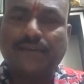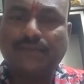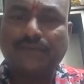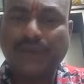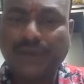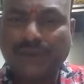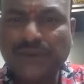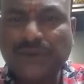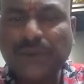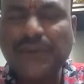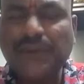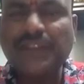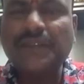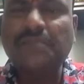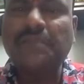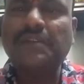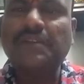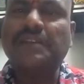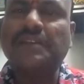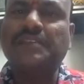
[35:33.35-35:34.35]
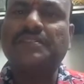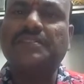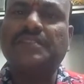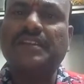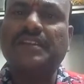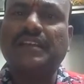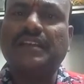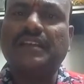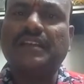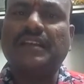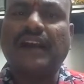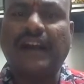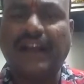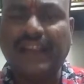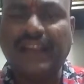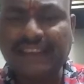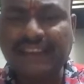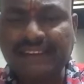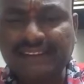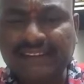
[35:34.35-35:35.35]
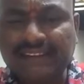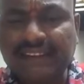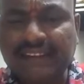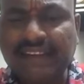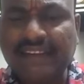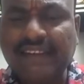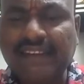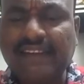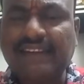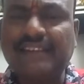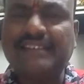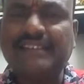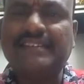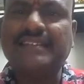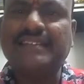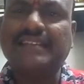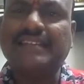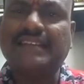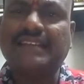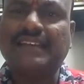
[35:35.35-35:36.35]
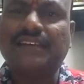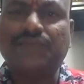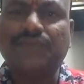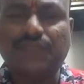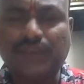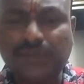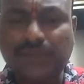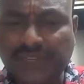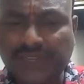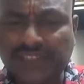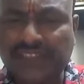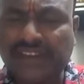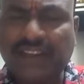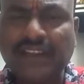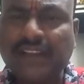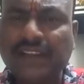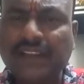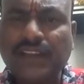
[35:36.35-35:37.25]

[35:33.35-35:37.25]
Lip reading: petroleum industry, IT industry, information.